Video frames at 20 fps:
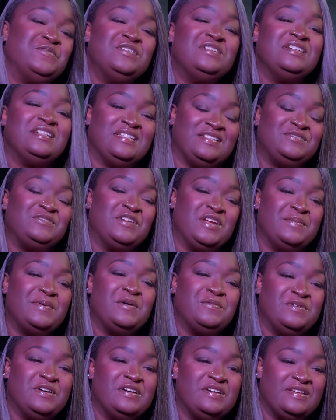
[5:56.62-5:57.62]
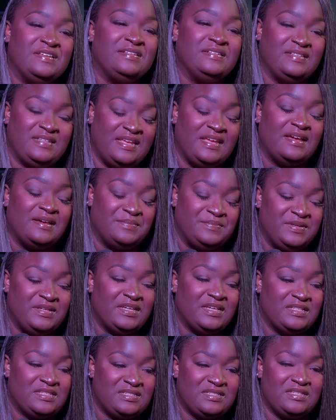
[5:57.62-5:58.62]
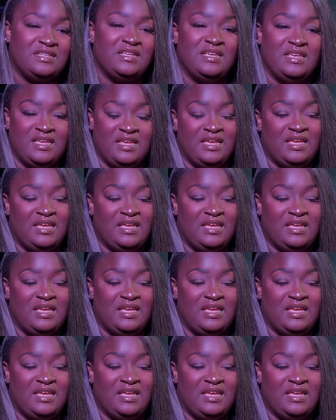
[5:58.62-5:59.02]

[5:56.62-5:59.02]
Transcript: I would. Yeah, for him, solid. I would. Yeah, because solid.